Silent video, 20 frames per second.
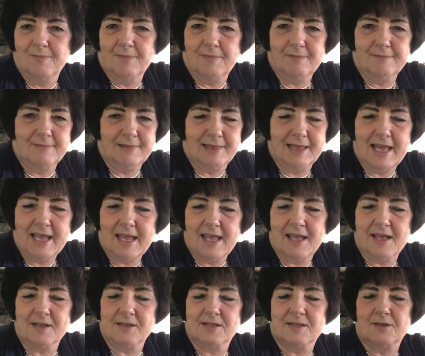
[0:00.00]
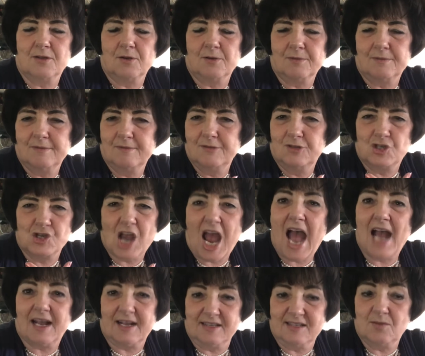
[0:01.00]
leggings, their
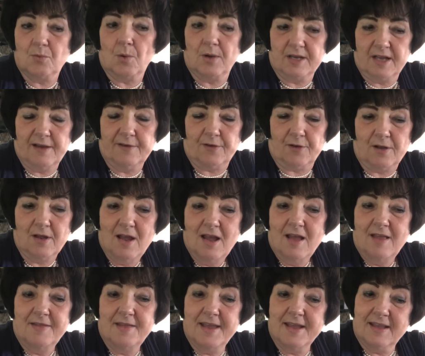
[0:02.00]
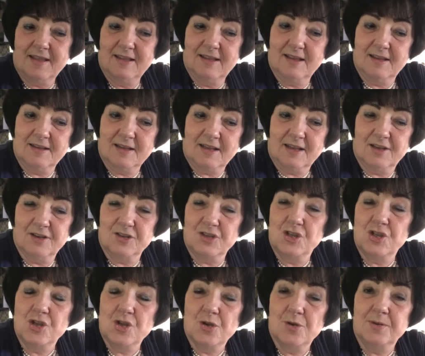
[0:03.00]
jackets, whatever. They could
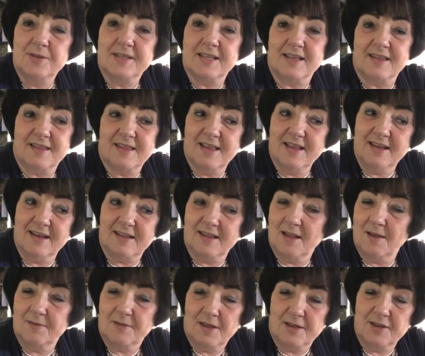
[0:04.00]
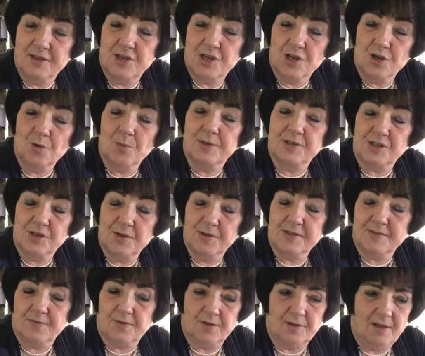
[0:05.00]
use it then. The deer was
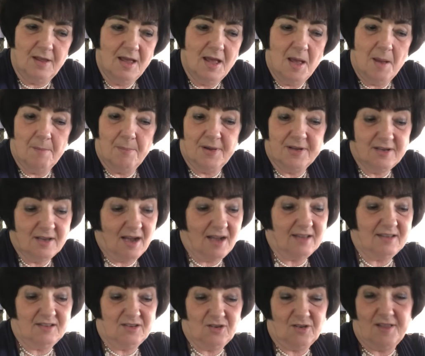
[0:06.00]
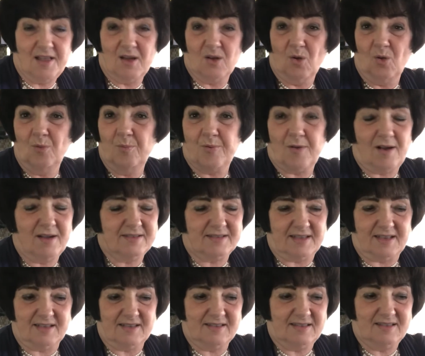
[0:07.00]
useful, but not until that whole
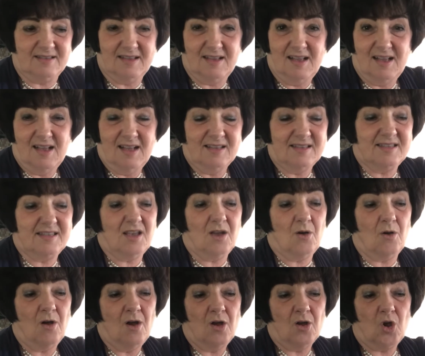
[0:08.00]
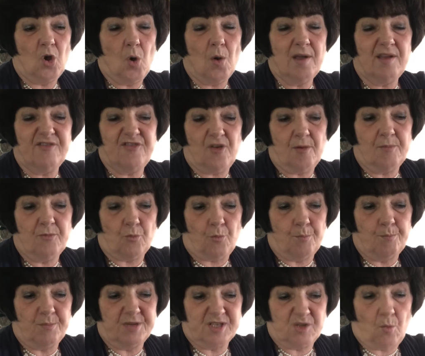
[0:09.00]
process. So going
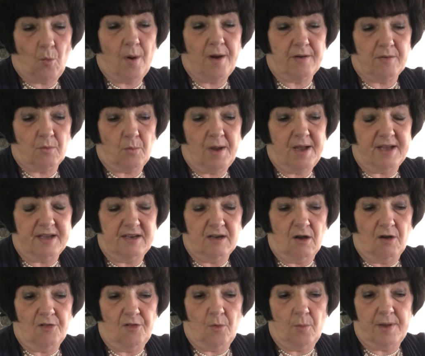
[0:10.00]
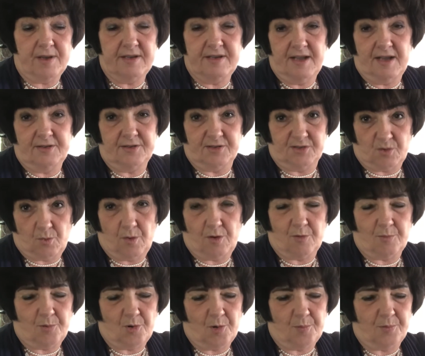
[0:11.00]
from square red all the way down to square
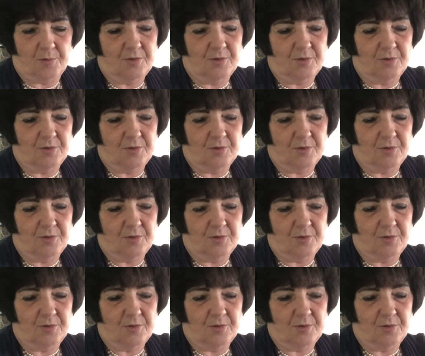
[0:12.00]
purple,